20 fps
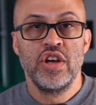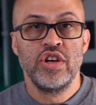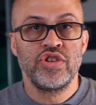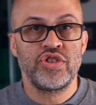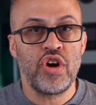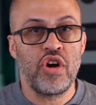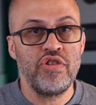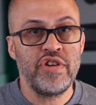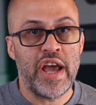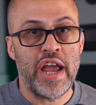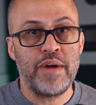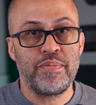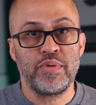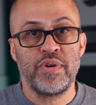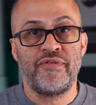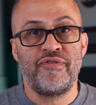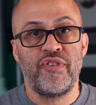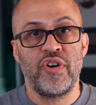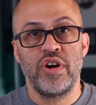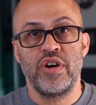starting April
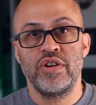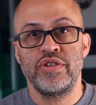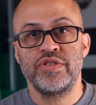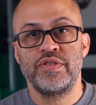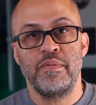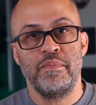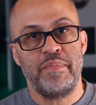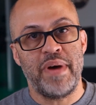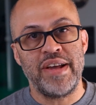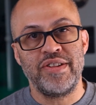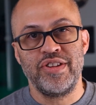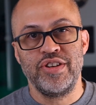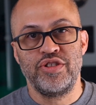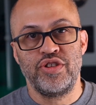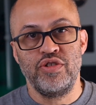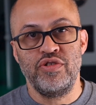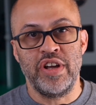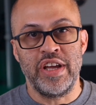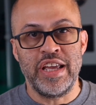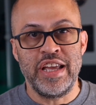the 1st, basically
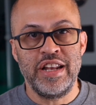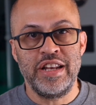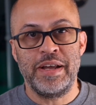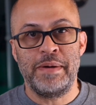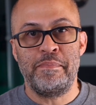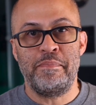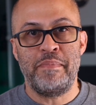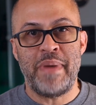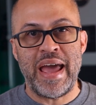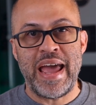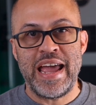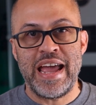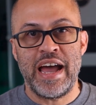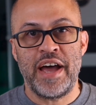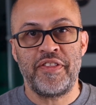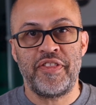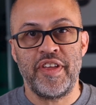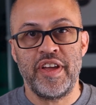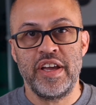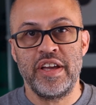through the end of May,
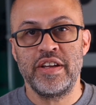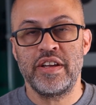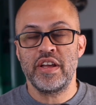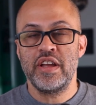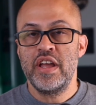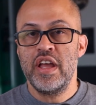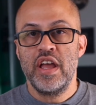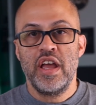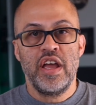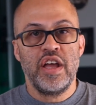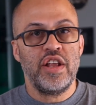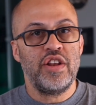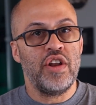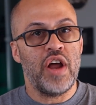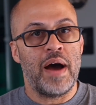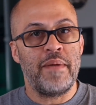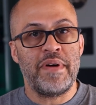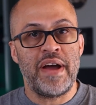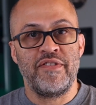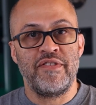I think,
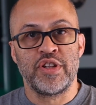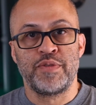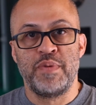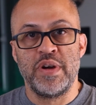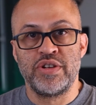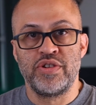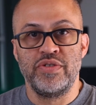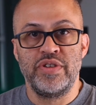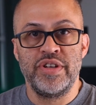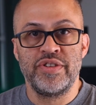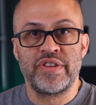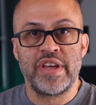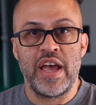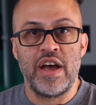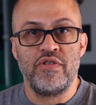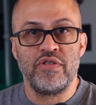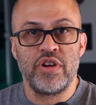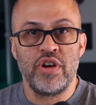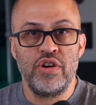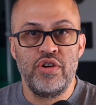I'm going to have a special
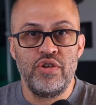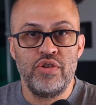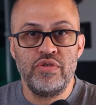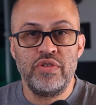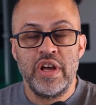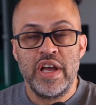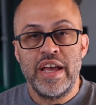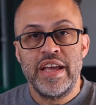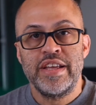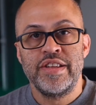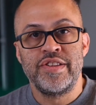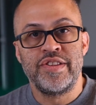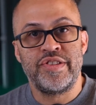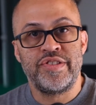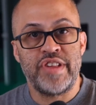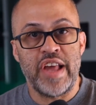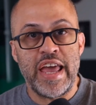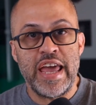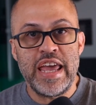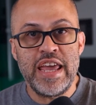discount code.
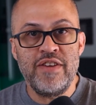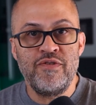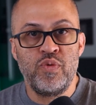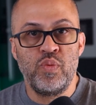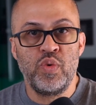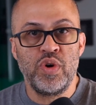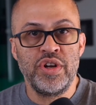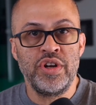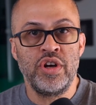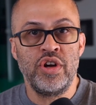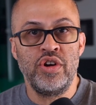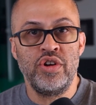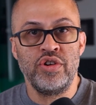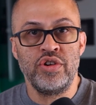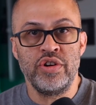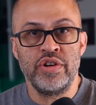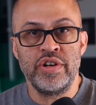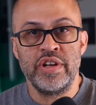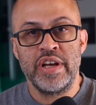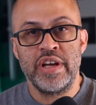Save
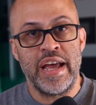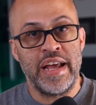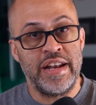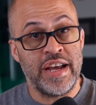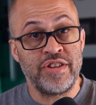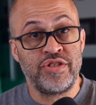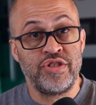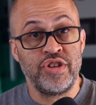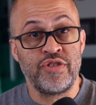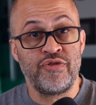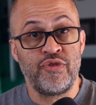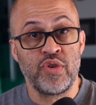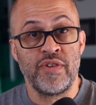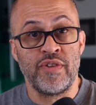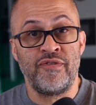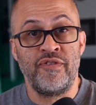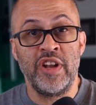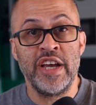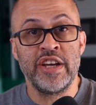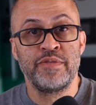100, and that's just for the
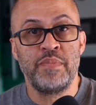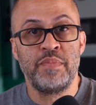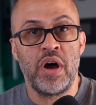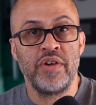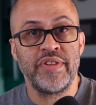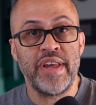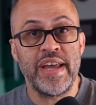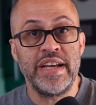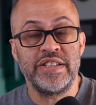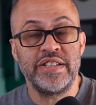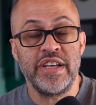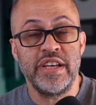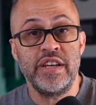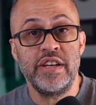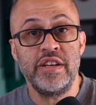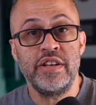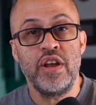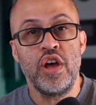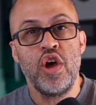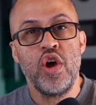Flexboss
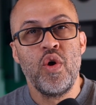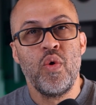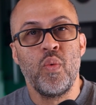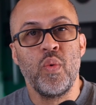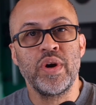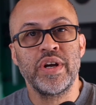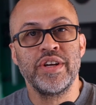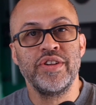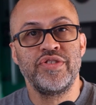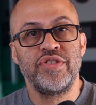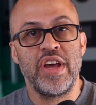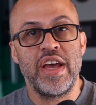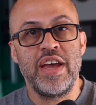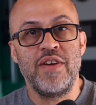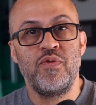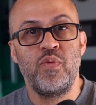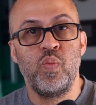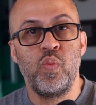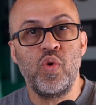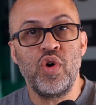18, where you can save
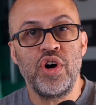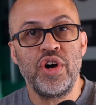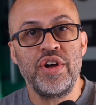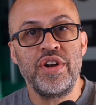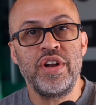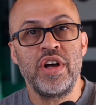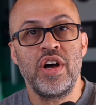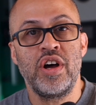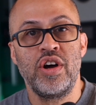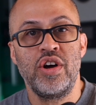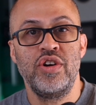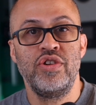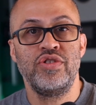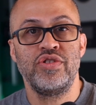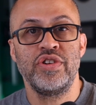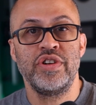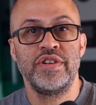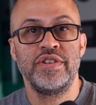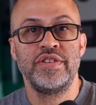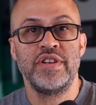
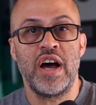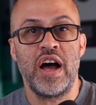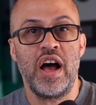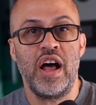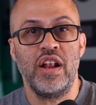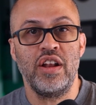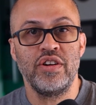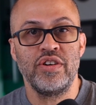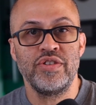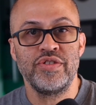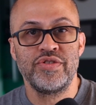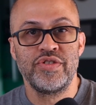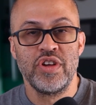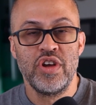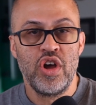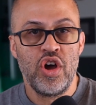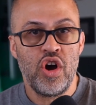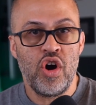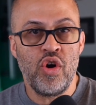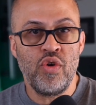$100
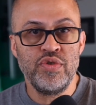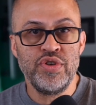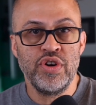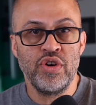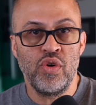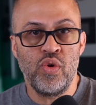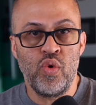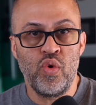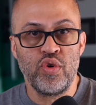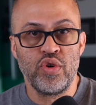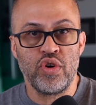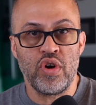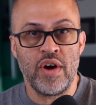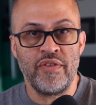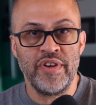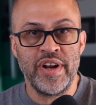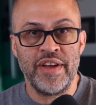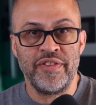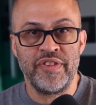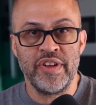on your order off
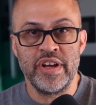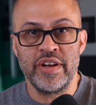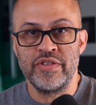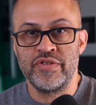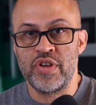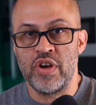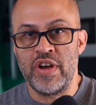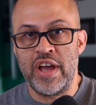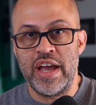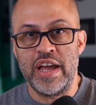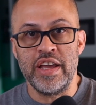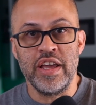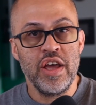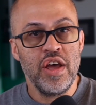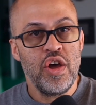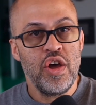of that thing. So hey,